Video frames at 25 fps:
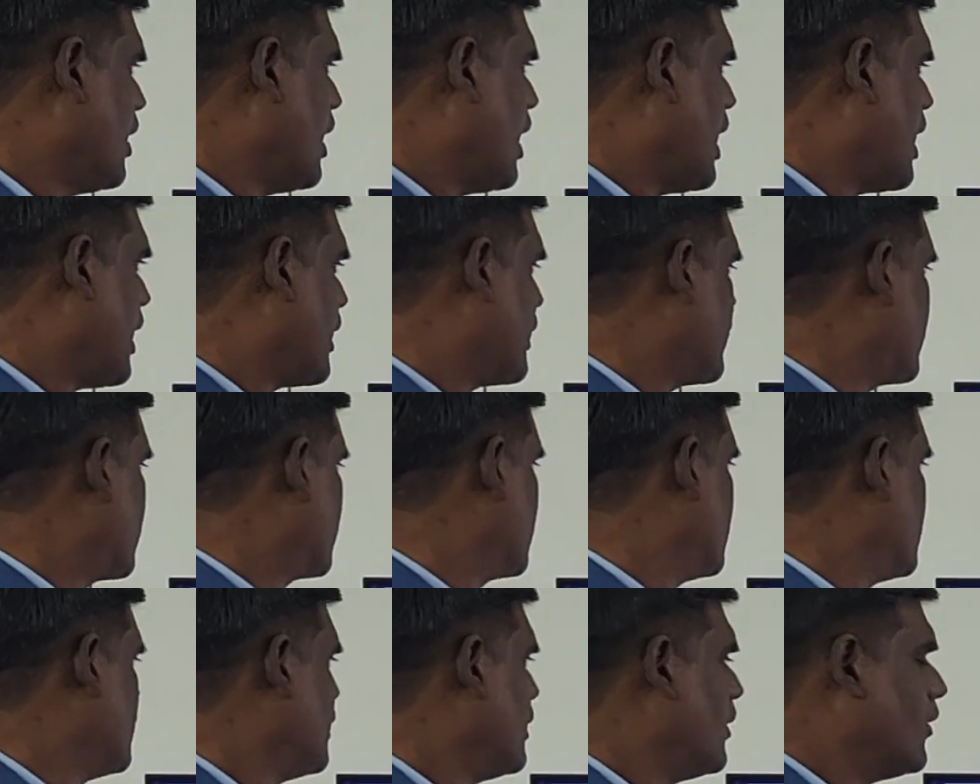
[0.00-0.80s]
And
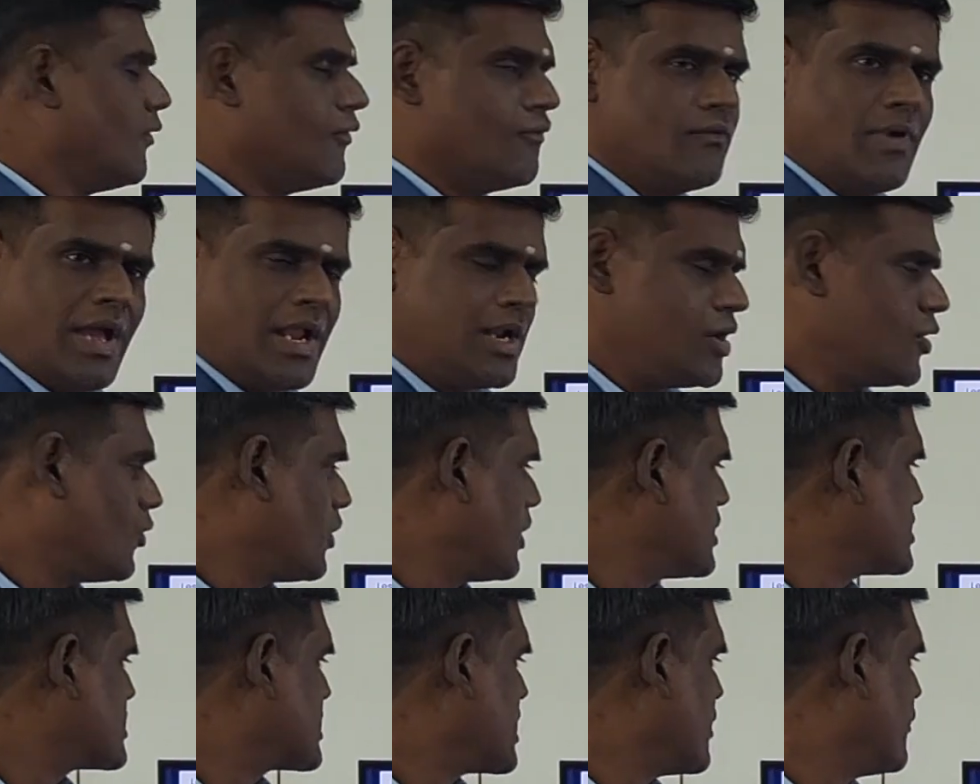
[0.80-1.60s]
value
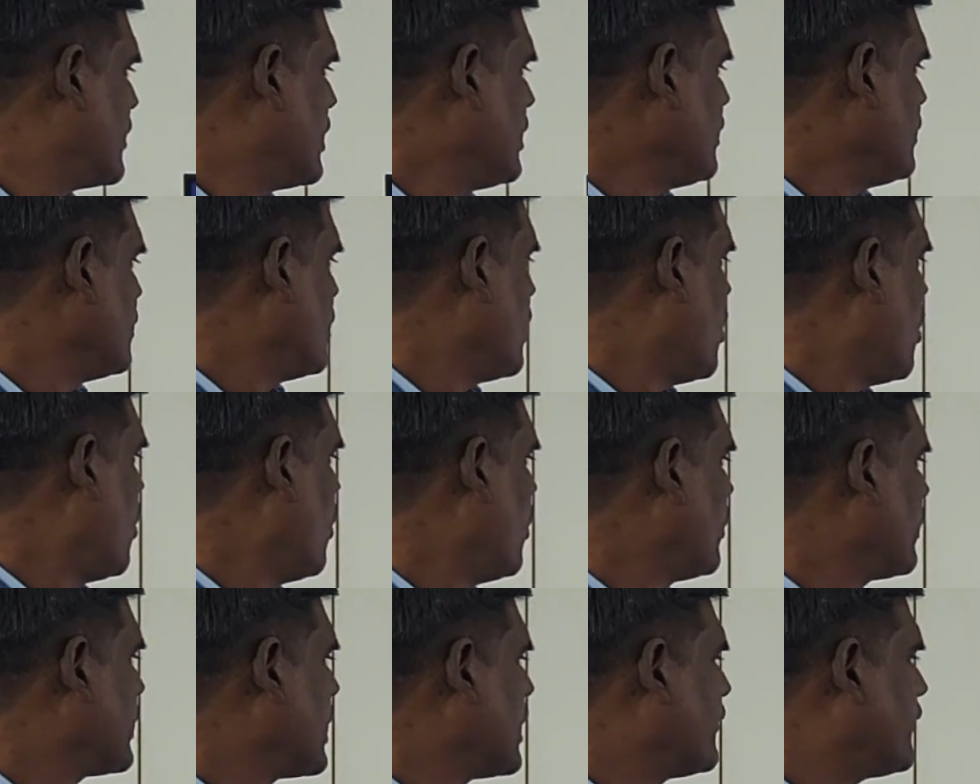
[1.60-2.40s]
is given R